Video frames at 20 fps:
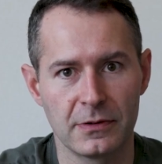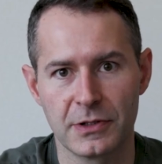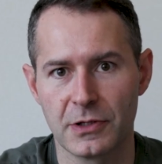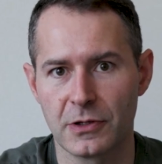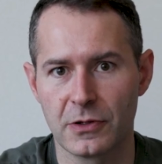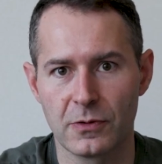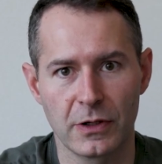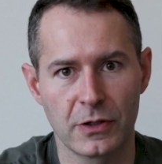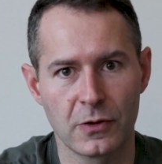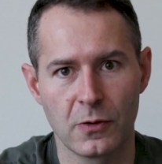
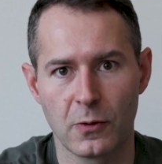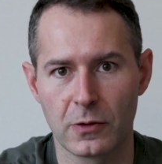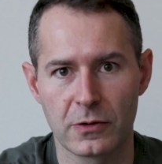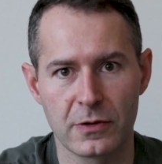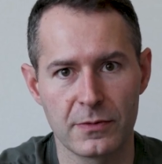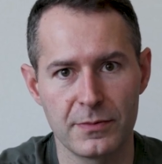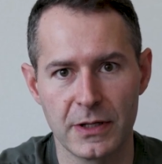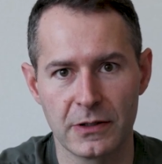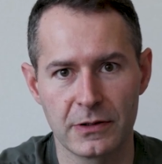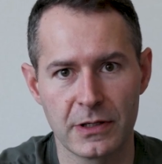
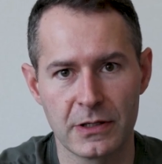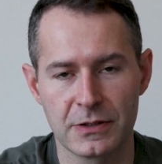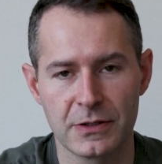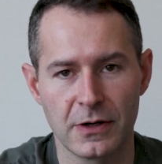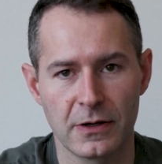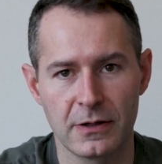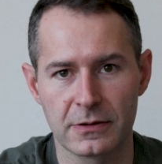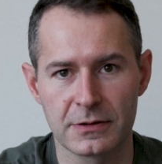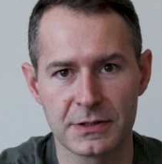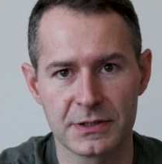
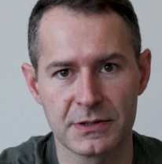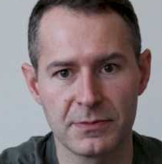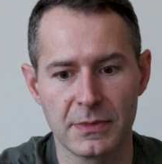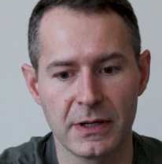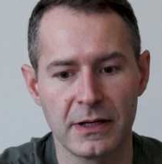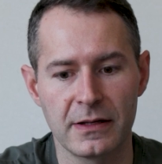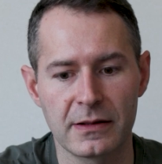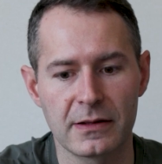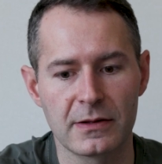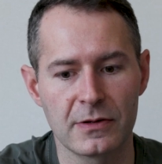$250,000 a
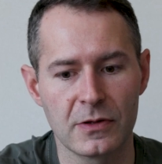month.